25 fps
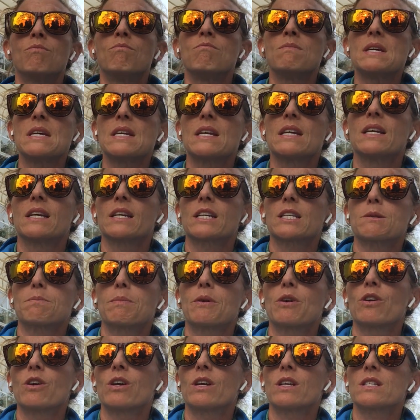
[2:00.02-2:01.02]
meet and
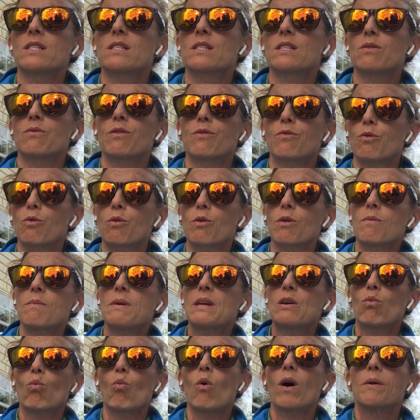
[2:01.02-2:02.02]
experience, if we were to
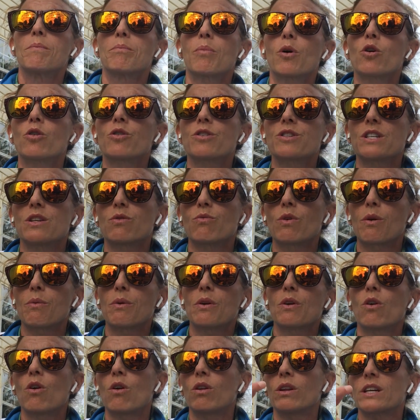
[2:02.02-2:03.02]
meet one person, right,
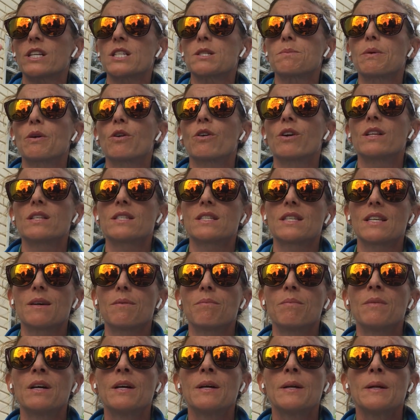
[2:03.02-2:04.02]
we'd all experience
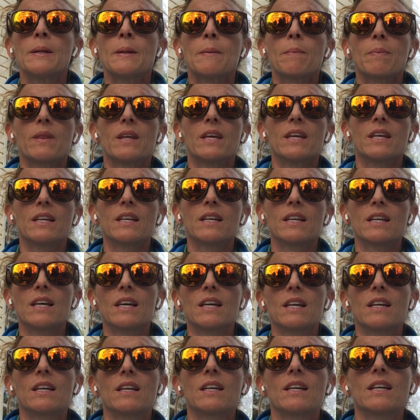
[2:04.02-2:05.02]
them
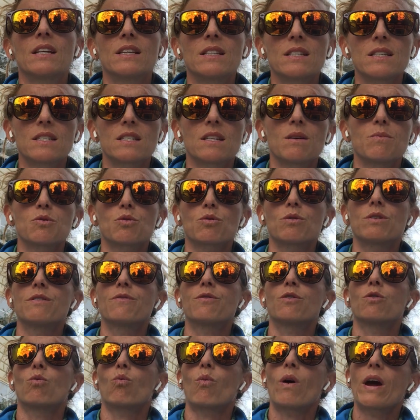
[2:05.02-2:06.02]
in some sort of
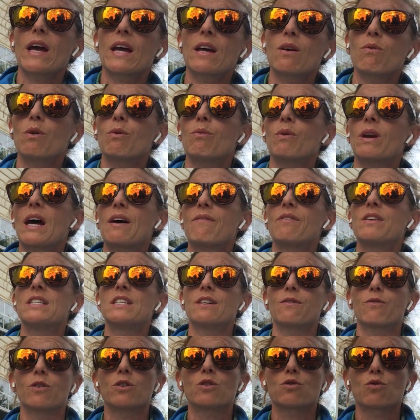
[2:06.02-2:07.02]
different way. We would have a
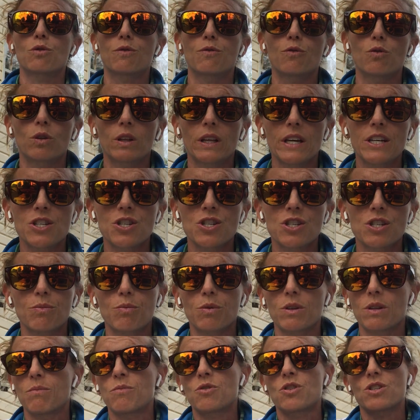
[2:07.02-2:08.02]
different sort of relationship
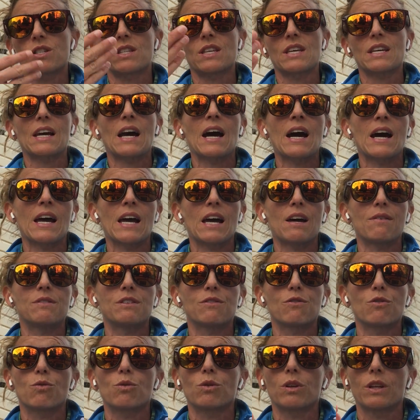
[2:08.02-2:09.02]
with them, just like I have
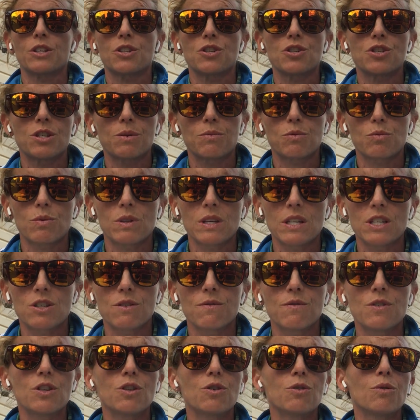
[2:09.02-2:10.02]
different relationships with each
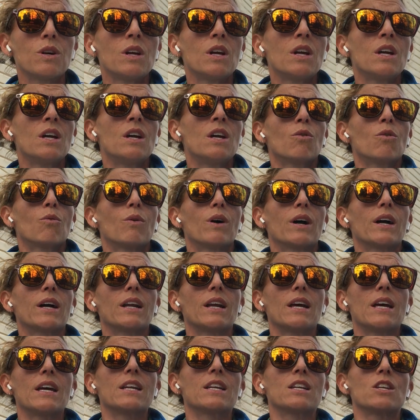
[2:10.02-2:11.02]
of you, right?
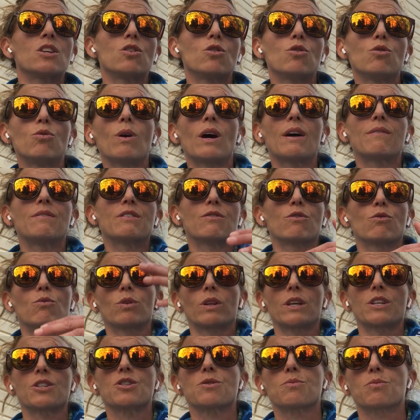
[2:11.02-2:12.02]
And you have different
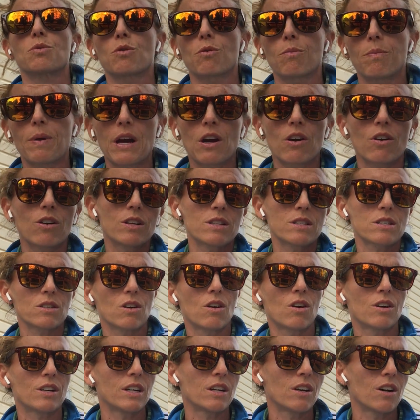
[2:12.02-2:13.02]
relationships with your parents,
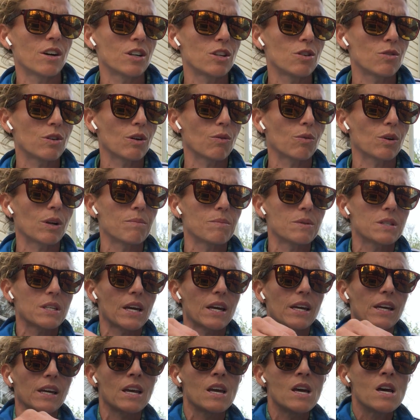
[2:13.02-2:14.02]
on and on. You get what I'm
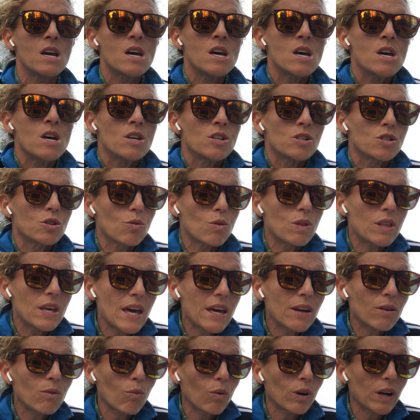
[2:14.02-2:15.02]
saying? So
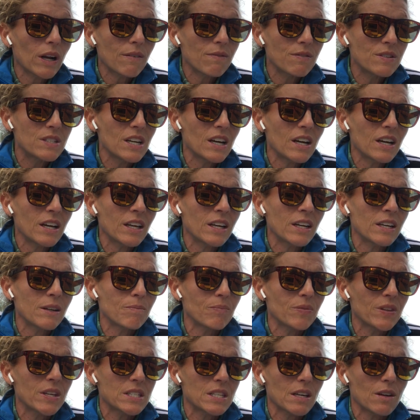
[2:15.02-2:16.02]
then what I've done
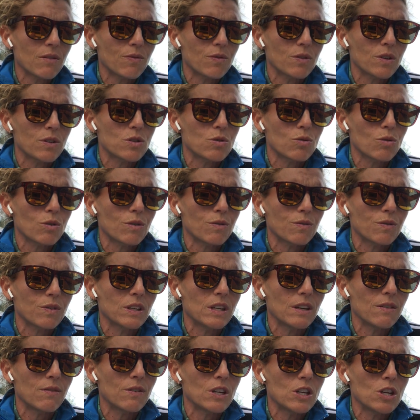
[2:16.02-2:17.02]
is I've sort of
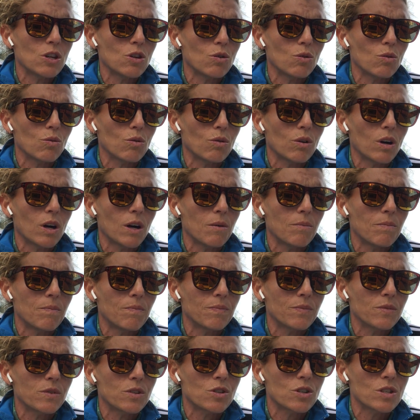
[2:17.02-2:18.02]
given you
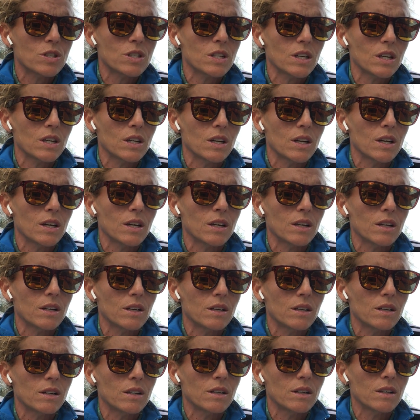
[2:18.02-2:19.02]
just a
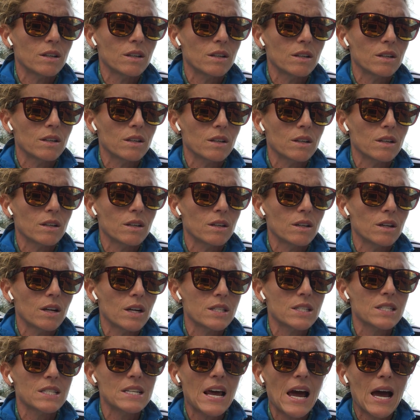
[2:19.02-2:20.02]

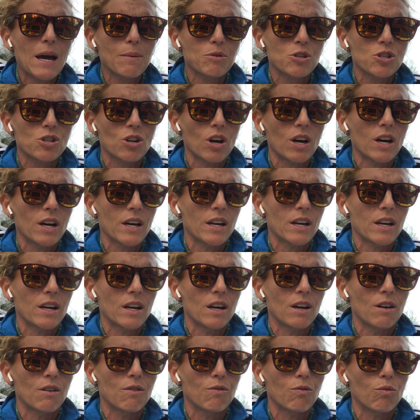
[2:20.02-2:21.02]
snapshot
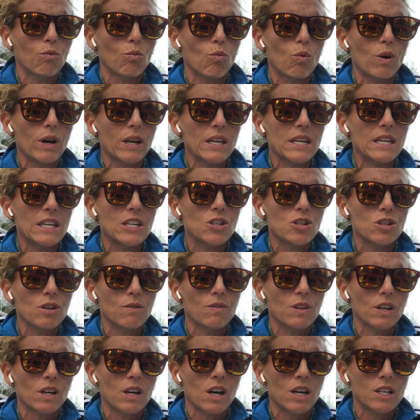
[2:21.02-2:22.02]
of what each
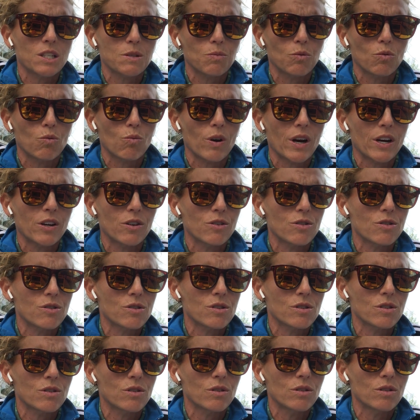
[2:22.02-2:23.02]
of the gospel
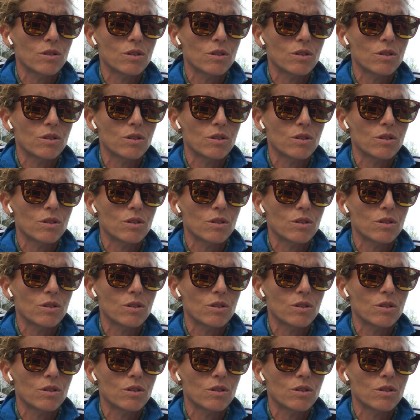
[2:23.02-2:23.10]
writers,